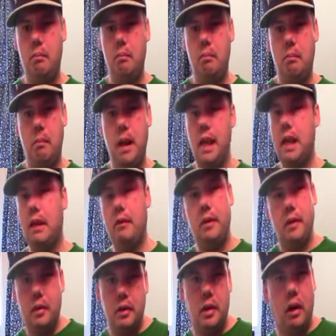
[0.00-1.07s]
many of
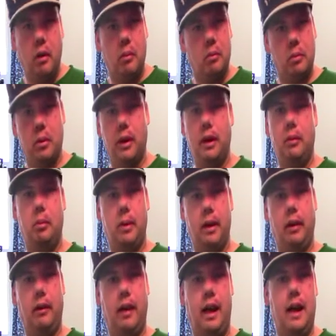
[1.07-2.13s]
you don't really
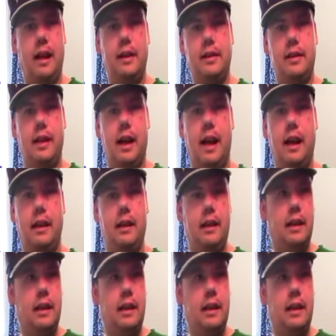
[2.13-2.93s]
realize that